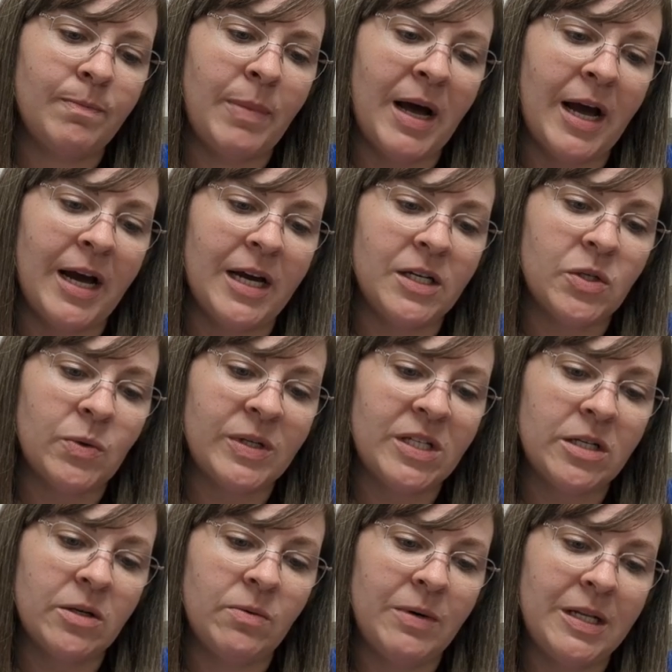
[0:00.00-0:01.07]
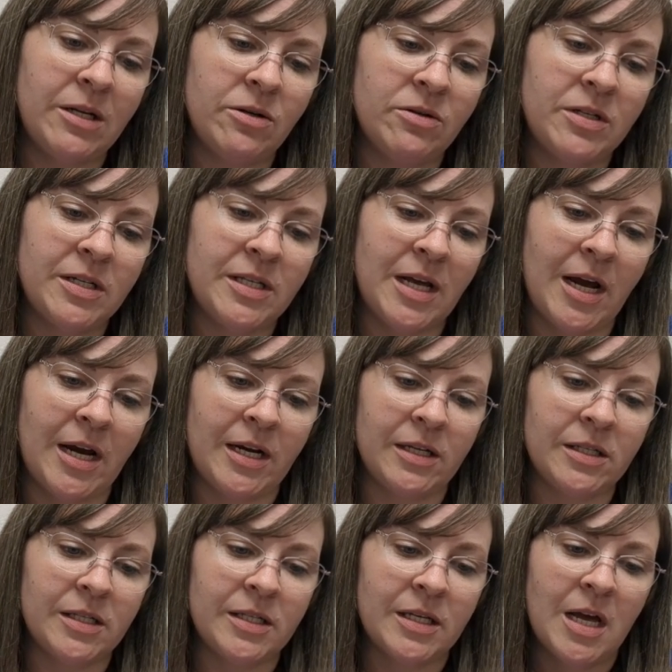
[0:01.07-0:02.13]
by Twisted Willow
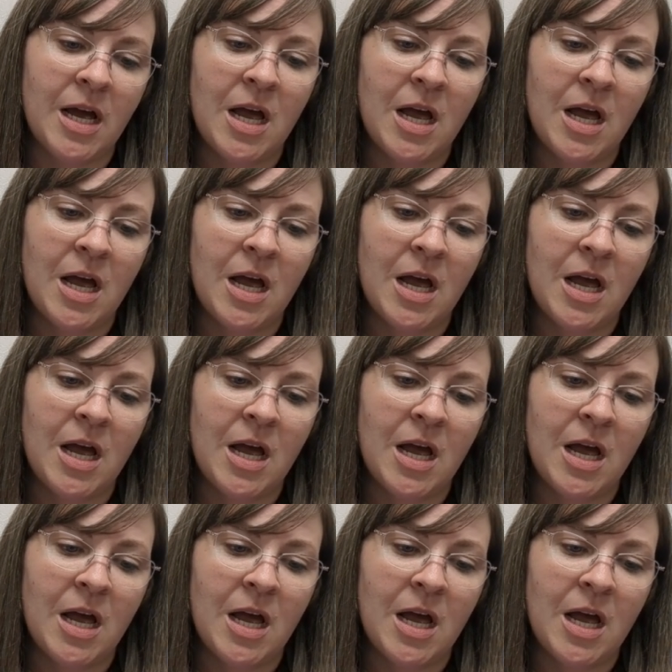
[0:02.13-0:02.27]
Designs.